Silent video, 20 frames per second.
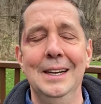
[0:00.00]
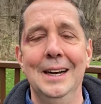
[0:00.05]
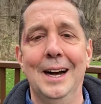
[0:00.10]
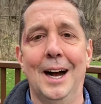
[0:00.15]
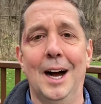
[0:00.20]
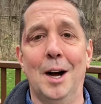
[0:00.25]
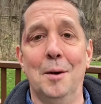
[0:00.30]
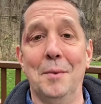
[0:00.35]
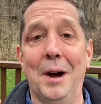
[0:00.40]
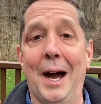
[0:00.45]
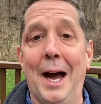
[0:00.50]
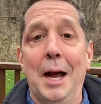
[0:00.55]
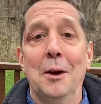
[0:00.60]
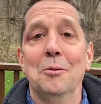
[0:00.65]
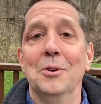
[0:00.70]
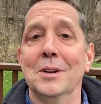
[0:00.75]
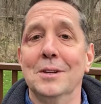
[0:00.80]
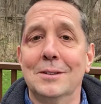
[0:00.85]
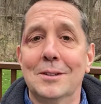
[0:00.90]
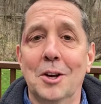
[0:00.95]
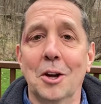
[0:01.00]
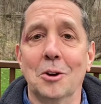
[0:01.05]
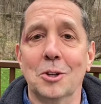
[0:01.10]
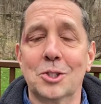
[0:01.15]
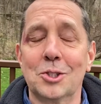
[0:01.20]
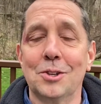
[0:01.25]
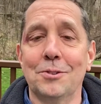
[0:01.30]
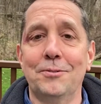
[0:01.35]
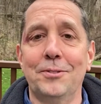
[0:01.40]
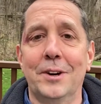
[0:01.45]
I would go
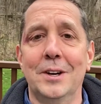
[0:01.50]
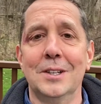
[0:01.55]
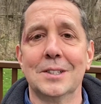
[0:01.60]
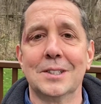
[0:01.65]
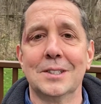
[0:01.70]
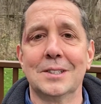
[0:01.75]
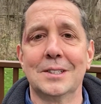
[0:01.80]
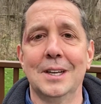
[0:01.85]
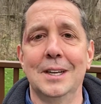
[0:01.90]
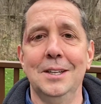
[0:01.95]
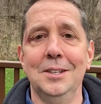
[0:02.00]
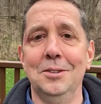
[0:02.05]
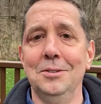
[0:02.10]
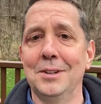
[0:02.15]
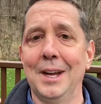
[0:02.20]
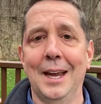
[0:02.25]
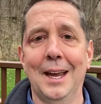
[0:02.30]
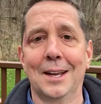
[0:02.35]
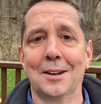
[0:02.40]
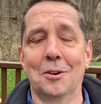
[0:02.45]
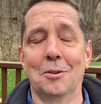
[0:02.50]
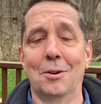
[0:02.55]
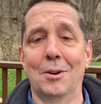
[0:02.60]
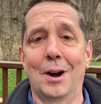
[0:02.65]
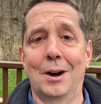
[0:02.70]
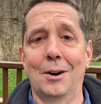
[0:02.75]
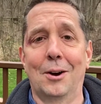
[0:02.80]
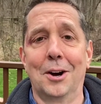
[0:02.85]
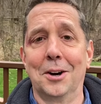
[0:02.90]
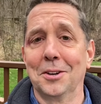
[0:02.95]
so far as to say you can't
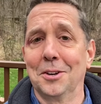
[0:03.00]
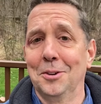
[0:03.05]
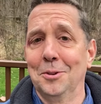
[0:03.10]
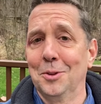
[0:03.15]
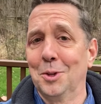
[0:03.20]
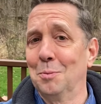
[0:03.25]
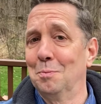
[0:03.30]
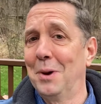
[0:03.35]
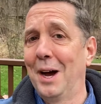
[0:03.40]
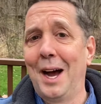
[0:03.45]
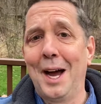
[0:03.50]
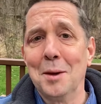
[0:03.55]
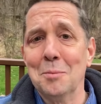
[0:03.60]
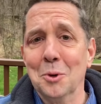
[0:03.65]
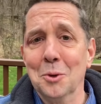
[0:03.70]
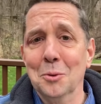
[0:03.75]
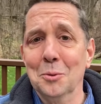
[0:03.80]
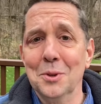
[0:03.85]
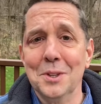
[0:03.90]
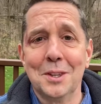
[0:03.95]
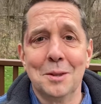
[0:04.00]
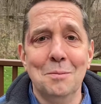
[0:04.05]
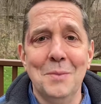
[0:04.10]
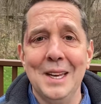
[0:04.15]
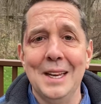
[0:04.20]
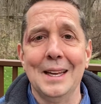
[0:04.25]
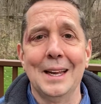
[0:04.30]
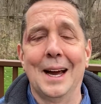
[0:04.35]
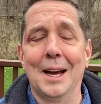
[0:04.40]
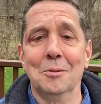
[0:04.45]
argue the Bible with
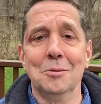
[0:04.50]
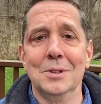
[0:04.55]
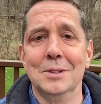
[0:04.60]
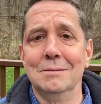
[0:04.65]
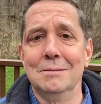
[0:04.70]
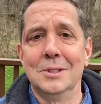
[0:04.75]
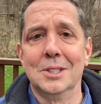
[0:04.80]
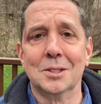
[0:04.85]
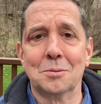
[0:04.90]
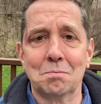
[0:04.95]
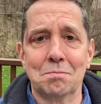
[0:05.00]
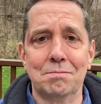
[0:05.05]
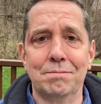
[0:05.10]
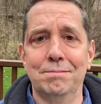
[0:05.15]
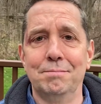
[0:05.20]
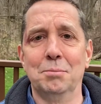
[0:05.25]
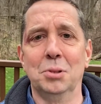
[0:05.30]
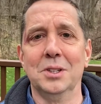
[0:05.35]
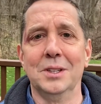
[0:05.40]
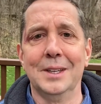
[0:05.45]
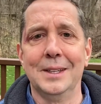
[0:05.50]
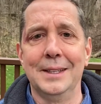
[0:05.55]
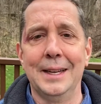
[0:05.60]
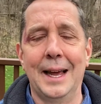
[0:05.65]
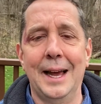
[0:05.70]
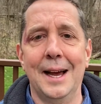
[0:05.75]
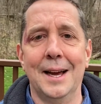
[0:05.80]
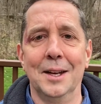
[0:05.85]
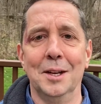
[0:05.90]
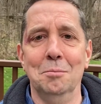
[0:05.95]
me. I would just put you
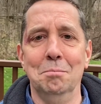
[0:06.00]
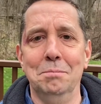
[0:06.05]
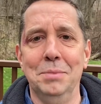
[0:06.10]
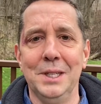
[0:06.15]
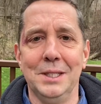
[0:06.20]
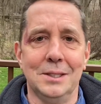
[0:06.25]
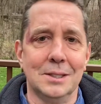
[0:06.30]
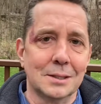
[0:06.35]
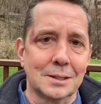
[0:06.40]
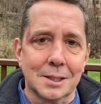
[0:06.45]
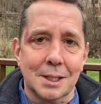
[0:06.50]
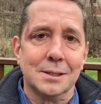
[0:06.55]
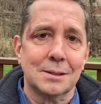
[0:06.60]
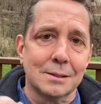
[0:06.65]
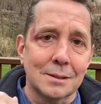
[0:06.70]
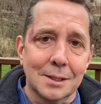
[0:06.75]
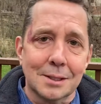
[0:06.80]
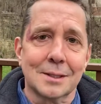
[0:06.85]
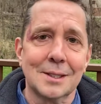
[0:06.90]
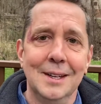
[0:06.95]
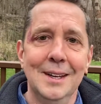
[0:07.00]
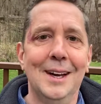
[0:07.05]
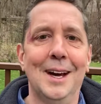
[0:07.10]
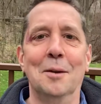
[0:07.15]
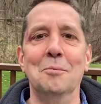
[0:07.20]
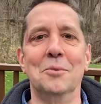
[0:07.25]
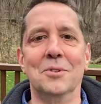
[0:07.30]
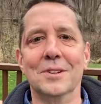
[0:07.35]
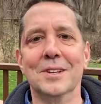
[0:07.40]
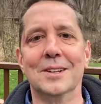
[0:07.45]
down and beat you senseless.
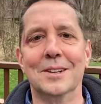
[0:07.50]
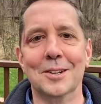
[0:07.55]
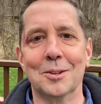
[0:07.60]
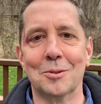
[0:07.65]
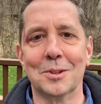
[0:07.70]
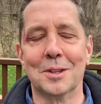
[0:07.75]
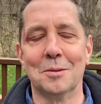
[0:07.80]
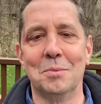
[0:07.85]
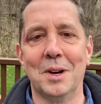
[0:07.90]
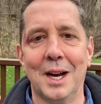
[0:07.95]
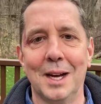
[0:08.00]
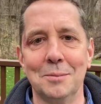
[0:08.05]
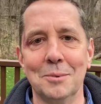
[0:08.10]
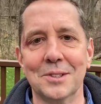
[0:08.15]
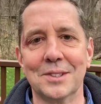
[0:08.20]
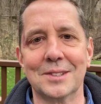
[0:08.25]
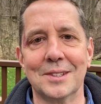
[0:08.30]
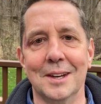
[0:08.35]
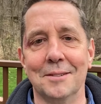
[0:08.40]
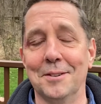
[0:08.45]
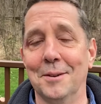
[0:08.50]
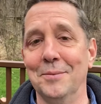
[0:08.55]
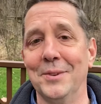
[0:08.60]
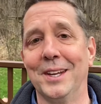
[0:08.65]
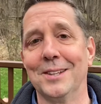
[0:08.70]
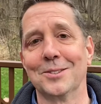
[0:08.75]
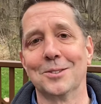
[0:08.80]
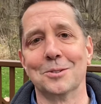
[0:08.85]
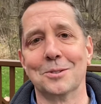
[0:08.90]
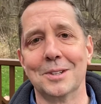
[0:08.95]
I'm really good with the Bible stuff. I'm
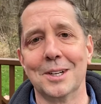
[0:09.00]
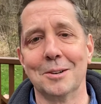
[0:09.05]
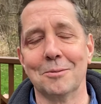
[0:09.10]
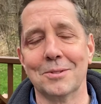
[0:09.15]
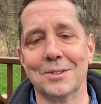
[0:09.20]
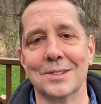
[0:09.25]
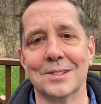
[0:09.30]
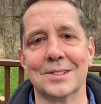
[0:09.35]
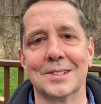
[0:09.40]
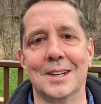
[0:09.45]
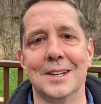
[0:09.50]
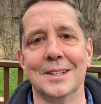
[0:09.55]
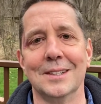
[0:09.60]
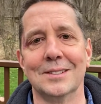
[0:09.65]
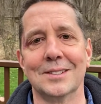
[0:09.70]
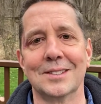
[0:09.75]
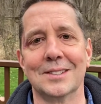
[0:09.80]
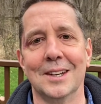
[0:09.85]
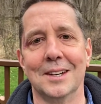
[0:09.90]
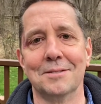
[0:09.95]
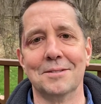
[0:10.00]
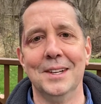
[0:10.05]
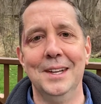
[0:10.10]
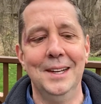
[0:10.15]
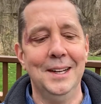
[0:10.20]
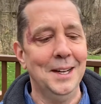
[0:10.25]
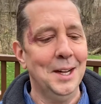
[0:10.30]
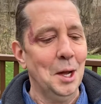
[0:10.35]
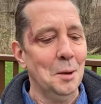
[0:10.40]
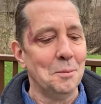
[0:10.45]
not so great with the science stuff.
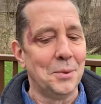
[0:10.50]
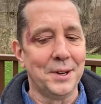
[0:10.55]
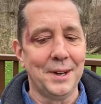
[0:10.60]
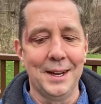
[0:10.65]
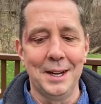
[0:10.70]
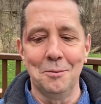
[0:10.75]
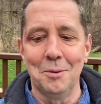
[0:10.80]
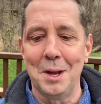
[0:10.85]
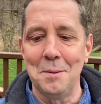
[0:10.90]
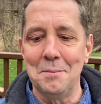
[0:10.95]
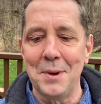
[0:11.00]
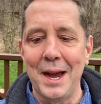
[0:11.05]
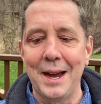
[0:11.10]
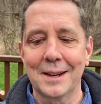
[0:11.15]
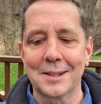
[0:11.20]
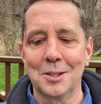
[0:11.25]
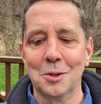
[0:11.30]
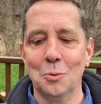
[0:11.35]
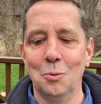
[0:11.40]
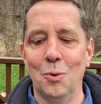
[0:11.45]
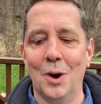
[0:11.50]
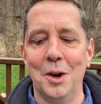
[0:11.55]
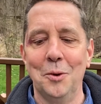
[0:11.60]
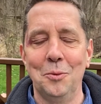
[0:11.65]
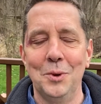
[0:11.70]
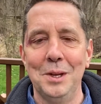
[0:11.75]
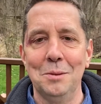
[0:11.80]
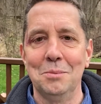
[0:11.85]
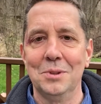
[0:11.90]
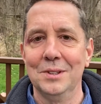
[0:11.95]
But anyway, back to what
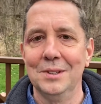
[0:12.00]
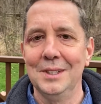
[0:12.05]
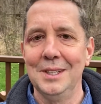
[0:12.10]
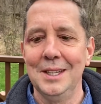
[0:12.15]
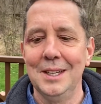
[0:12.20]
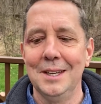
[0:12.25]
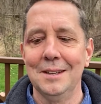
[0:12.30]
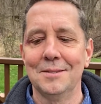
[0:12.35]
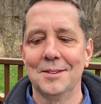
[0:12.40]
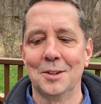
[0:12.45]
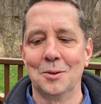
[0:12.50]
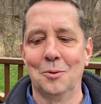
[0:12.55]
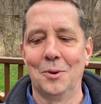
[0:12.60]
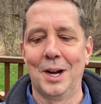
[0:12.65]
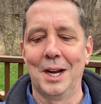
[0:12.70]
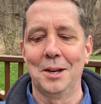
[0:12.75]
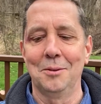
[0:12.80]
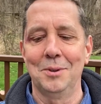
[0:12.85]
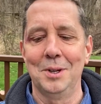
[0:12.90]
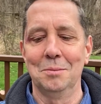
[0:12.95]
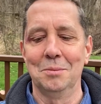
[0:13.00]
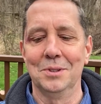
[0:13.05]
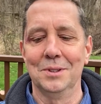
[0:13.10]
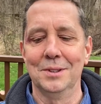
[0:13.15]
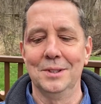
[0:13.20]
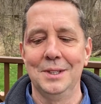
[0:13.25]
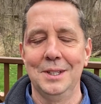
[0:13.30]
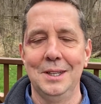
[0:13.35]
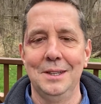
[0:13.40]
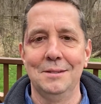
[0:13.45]
we believe and why we
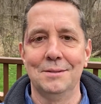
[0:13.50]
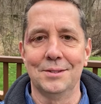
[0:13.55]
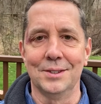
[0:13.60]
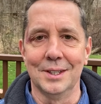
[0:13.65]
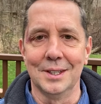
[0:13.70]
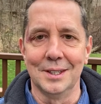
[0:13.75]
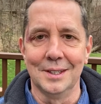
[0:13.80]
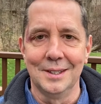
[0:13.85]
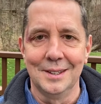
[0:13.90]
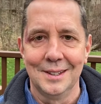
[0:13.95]
believe it.